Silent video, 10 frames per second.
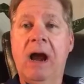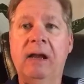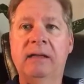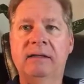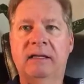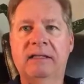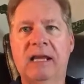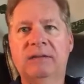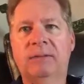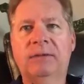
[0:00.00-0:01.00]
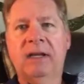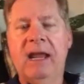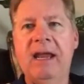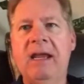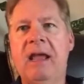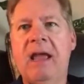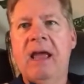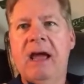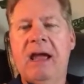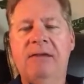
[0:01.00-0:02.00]
highly successful today.
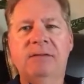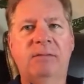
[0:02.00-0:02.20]
I have